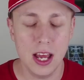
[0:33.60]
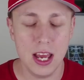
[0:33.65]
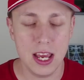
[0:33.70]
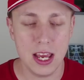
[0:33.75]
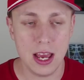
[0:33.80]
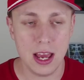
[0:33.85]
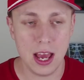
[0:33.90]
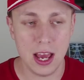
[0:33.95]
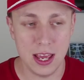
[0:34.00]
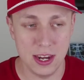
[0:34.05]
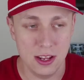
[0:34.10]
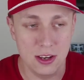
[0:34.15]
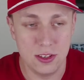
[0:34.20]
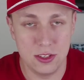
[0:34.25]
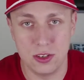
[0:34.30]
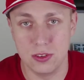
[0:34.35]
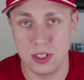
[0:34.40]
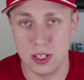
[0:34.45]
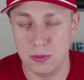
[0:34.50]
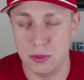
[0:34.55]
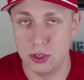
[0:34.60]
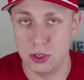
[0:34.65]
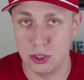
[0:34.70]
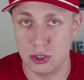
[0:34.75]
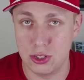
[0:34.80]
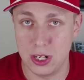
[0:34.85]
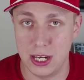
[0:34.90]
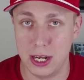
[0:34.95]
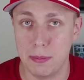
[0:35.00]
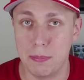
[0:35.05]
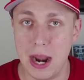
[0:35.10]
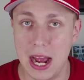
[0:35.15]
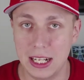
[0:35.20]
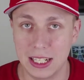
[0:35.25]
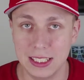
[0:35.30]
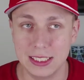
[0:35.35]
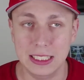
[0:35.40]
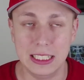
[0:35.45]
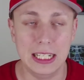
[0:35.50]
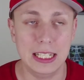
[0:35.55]
and also someone who's trying to practice
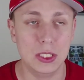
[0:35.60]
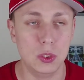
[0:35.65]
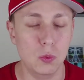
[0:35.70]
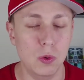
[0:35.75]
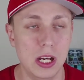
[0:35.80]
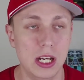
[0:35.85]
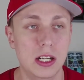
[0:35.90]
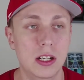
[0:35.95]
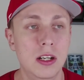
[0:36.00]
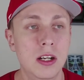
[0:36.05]
it as well,